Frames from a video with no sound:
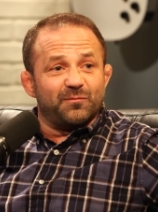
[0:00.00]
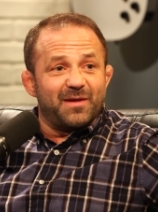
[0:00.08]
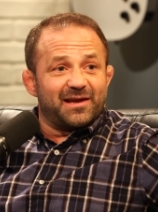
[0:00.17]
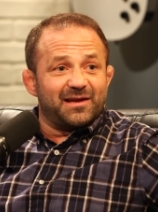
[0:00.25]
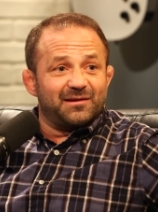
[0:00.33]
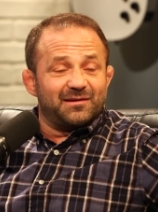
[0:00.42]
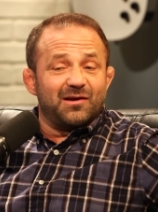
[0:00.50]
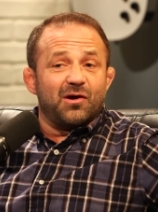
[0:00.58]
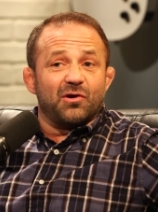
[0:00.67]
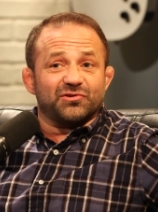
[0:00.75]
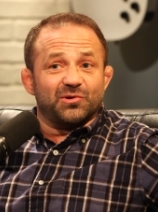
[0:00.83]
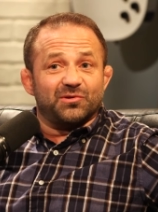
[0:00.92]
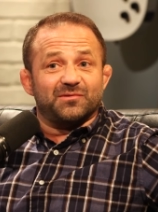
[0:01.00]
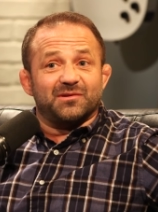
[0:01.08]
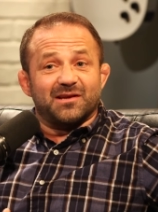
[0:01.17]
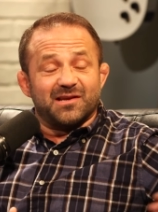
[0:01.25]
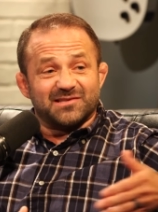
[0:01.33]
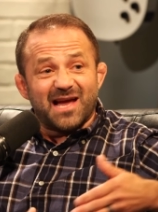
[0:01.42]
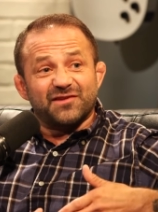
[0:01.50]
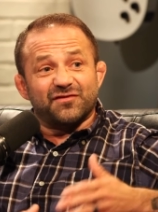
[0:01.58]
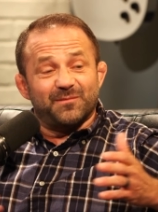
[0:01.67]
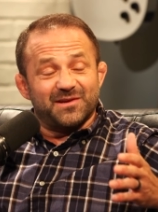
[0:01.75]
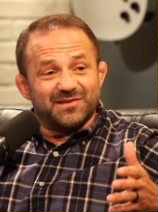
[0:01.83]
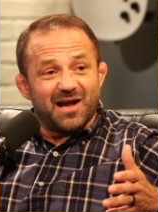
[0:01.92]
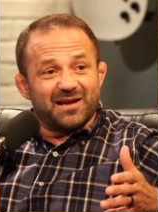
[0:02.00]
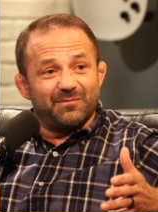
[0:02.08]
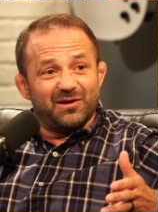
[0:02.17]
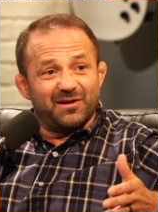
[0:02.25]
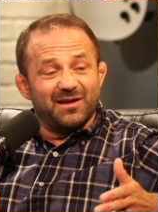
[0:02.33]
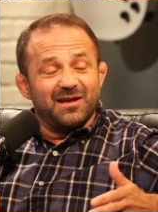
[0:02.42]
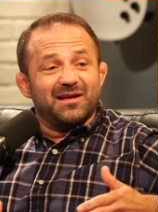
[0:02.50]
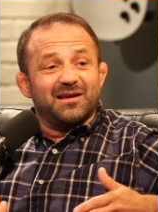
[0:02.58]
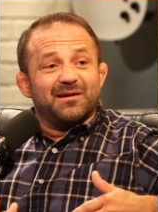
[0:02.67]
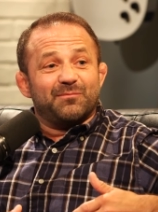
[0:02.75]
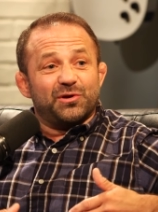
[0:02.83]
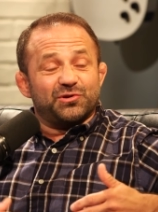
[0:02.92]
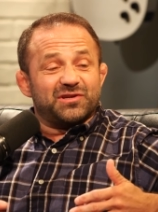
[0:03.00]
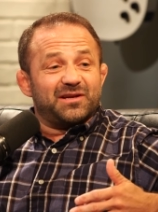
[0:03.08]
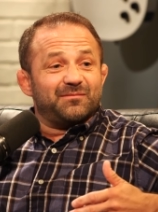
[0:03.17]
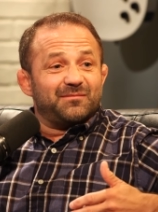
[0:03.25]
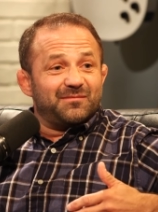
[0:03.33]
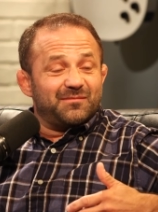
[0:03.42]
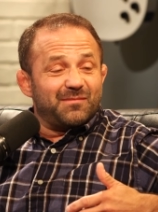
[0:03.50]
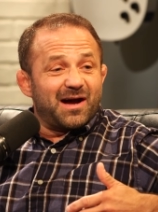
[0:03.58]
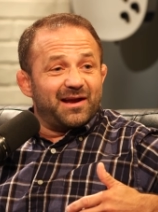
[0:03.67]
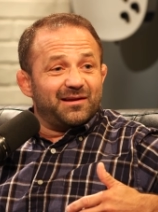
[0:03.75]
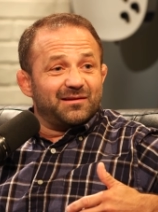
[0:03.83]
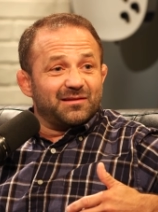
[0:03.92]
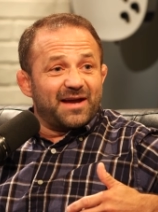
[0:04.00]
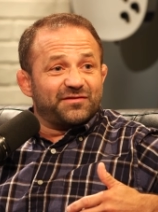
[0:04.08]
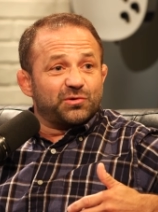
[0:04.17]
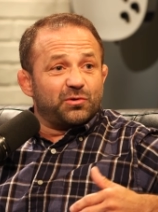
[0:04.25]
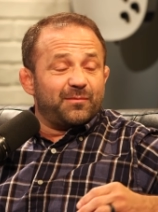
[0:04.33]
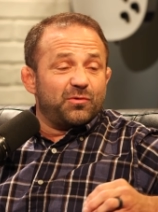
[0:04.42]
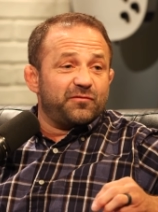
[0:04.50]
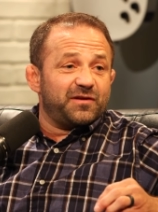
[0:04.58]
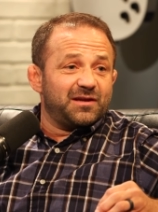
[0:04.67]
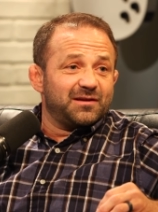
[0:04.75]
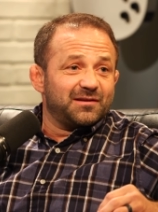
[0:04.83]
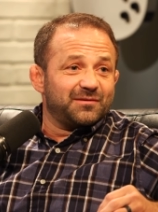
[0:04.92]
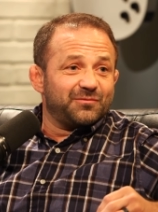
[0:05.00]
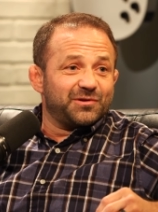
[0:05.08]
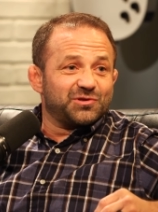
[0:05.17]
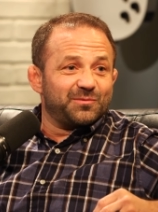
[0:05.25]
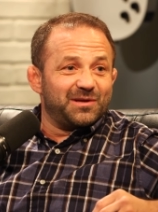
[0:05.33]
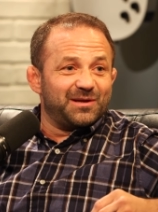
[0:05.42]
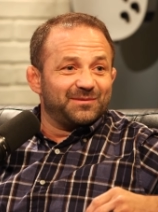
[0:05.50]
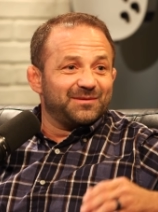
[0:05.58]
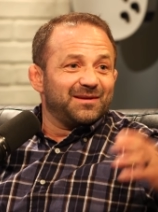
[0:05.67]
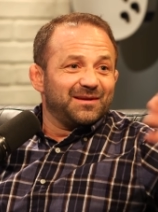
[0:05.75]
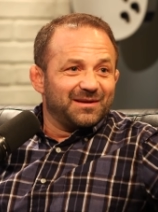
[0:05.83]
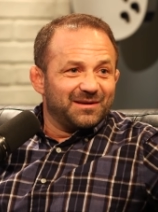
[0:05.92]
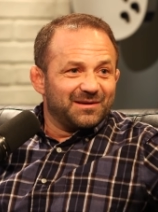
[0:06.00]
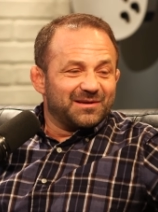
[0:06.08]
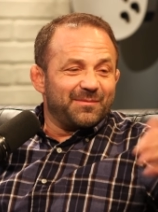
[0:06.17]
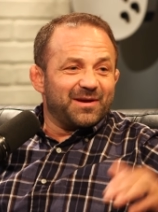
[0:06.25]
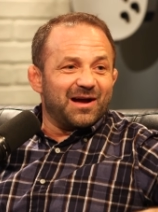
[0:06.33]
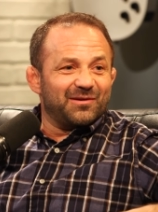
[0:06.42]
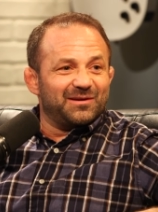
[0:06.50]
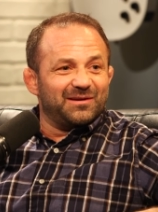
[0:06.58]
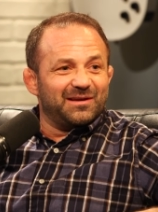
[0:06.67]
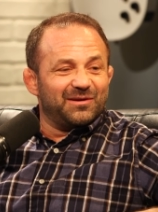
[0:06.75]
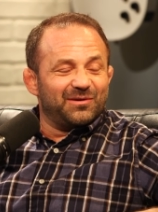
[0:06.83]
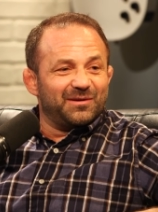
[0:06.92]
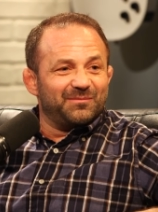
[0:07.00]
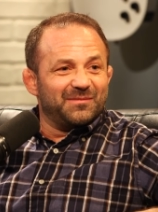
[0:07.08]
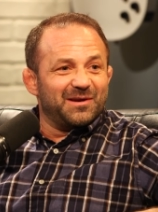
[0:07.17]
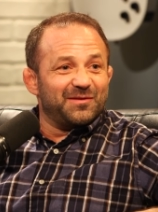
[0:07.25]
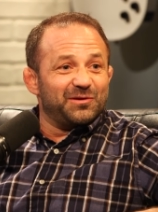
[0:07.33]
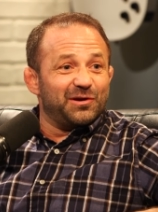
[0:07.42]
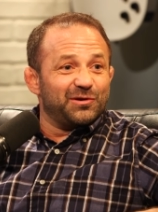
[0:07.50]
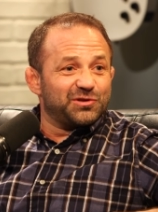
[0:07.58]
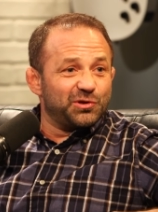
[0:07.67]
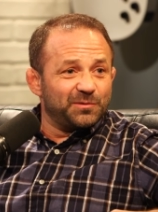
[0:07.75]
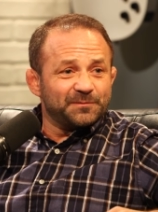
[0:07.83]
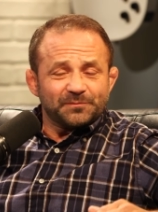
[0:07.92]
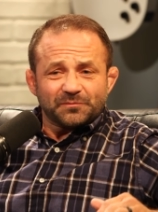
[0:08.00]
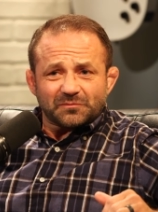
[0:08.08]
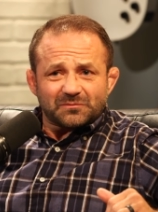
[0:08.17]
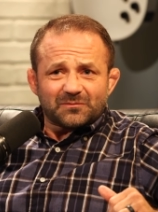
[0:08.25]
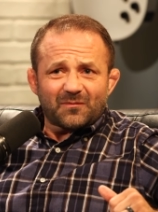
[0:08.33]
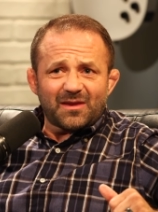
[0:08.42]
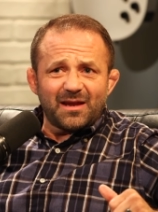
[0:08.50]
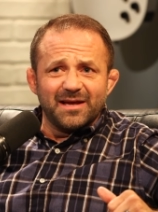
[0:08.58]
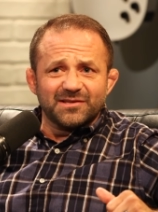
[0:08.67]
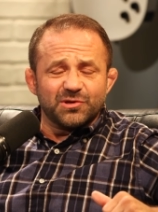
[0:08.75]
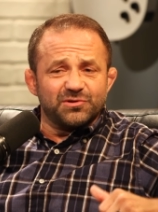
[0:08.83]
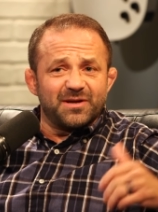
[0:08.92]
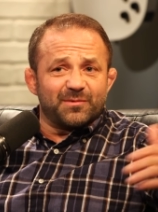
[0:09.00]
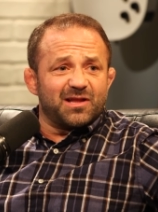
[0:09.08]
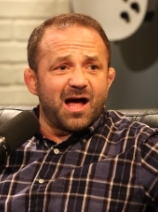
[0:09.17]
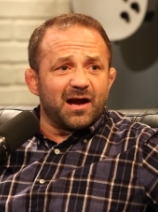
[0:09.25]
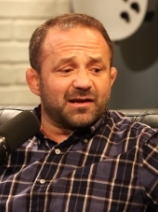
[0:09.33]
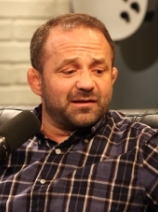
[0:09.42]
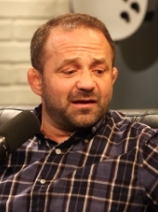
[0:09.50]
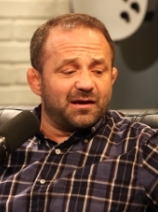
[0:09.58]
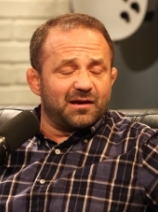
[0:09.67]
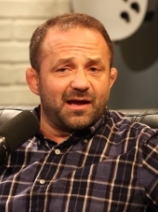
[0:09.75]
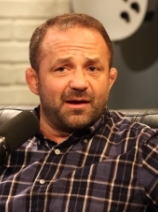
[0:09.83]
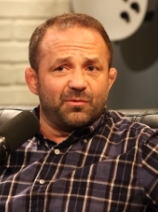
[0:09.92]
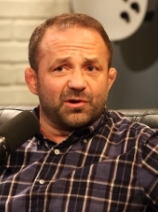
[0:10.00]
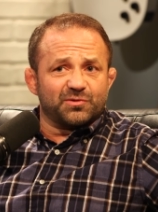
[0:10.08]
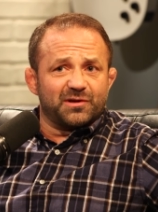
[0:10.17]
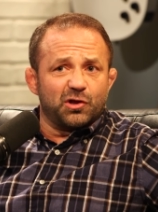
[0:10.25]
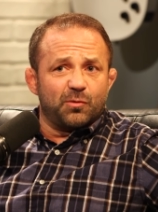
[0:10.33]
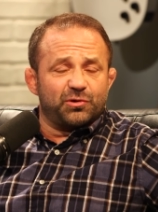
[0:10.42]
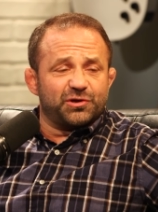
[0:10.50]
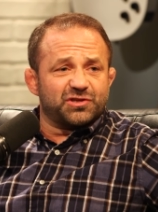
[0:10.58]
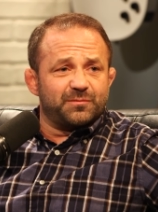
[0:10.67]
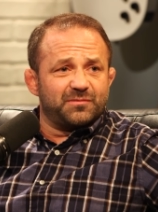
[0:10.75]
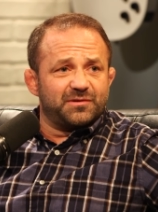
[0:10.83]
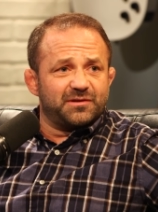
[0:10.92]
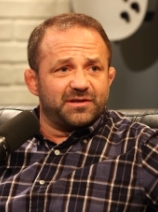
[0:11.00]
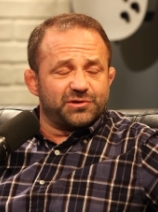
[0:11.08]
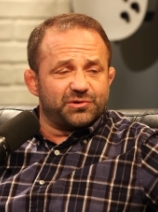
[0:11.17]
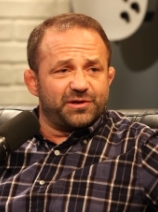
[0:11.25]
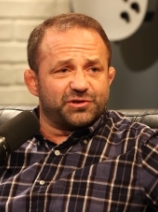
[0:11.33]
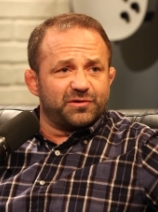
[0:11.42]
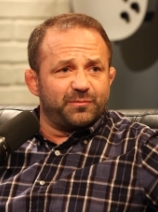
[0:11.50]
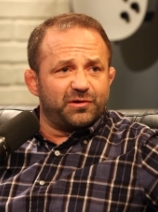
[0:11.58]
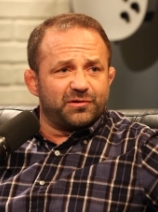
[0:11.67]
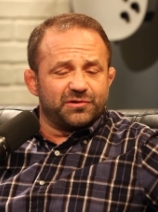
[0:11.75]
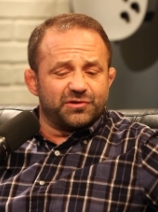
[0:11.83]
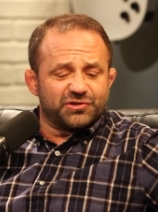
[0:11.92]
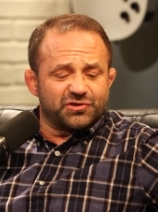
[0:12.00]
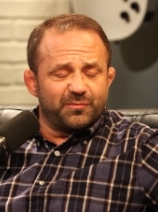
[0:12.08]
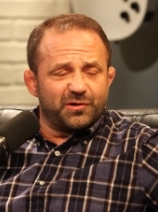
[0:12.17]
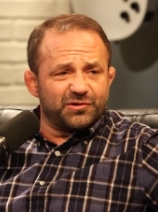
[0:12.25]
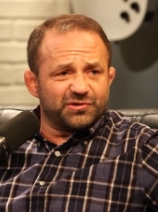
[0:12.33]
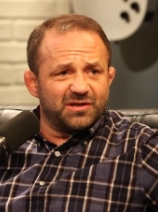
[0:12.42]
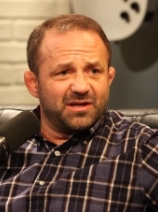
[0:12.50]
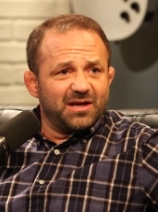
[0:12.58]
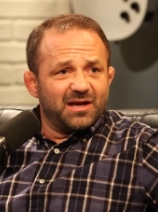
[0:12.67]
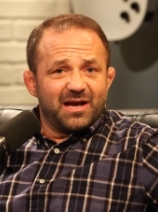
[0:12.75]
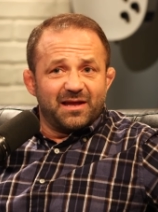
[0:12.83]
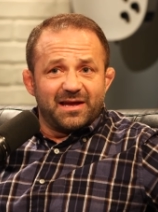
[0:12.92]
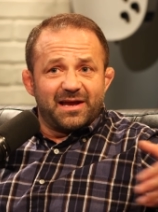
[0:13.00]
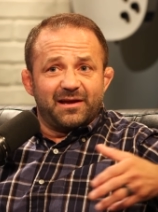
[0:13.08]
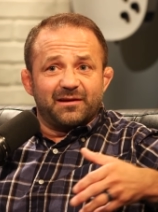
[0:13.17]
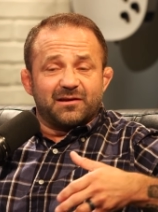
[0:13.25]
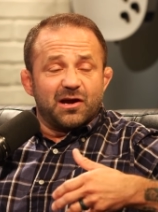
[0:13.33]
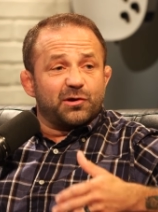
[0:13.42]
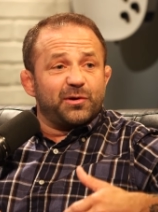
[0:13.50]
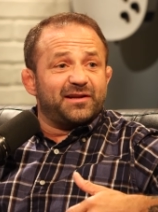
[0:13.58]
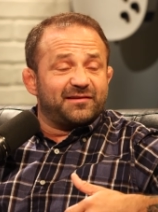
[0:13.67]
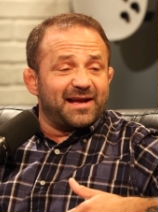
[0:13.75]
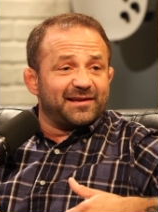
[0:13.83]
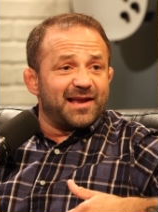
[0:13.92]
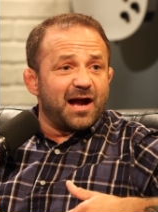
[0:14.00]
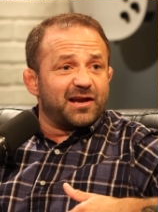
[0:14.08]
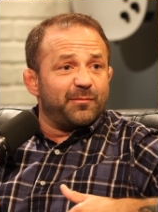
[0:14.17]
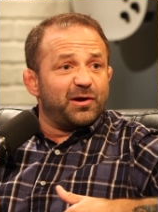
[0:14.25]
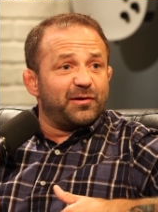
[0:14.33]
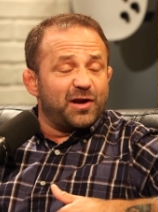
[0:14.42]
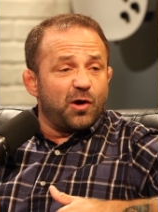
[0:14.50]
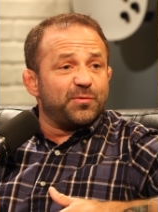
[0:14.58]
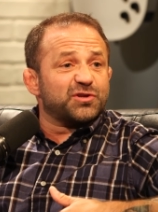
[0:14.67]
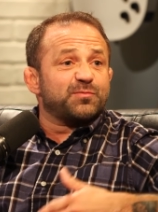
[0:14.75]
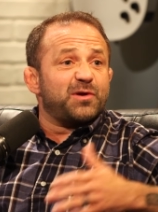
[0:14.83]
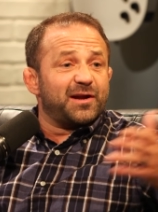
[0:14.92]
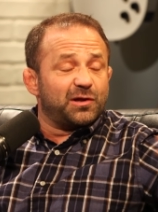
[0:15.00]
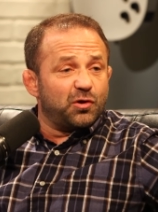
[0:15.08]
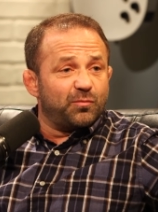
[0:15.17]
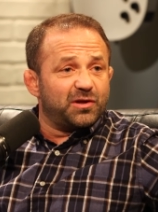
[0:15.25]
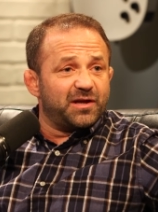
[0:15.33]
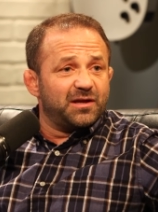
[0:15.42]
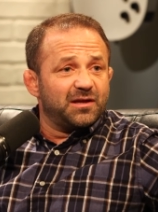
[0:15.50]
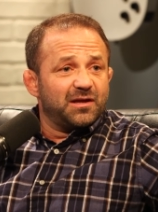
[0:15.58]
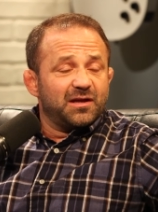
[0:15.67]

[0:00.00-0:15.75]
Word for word: in making also aside from this documentary, producing my life story movie, which will be coming out, in, you know, in another year or two. Awesome. And so Jim Clock uh, works with global digital distributor distributors, and they agreed to take the documentary and help us spread it globally.